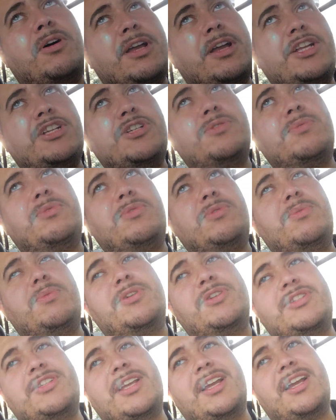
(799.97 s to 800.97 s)
schedule where
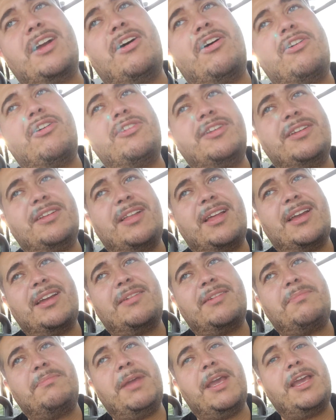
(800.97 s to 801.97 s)
it's like hard to
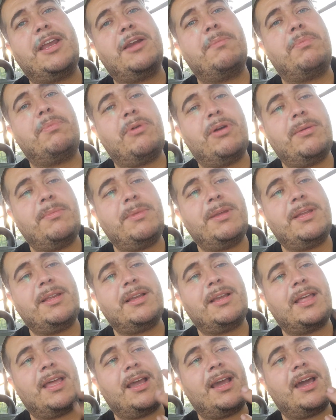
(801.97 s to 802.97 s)
like make an appointment
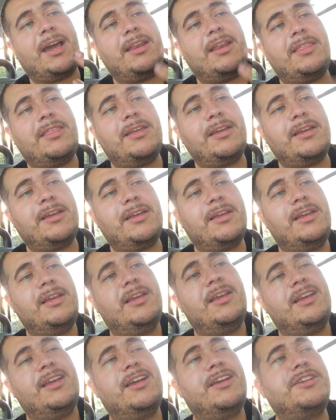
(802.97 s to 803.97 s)
and that kind of thing.
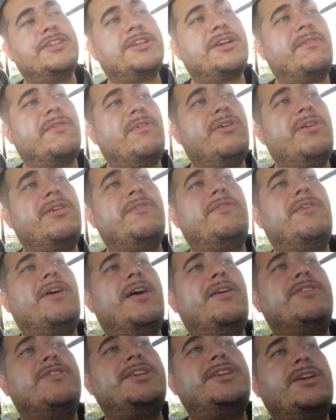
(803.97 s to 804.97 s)
Because
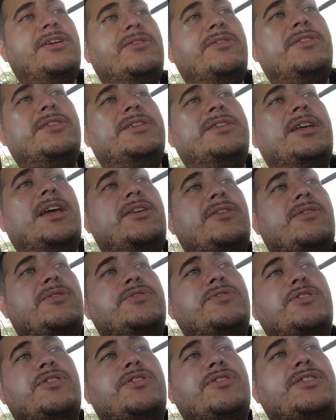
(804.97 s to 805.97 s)
coronavirus here in the state of New
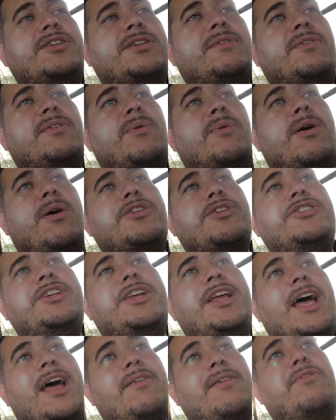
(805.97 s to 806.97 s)
Jersey requires you
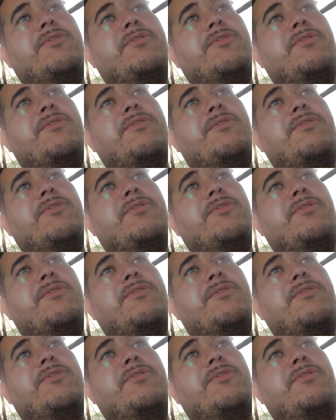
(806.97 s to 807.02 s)
to have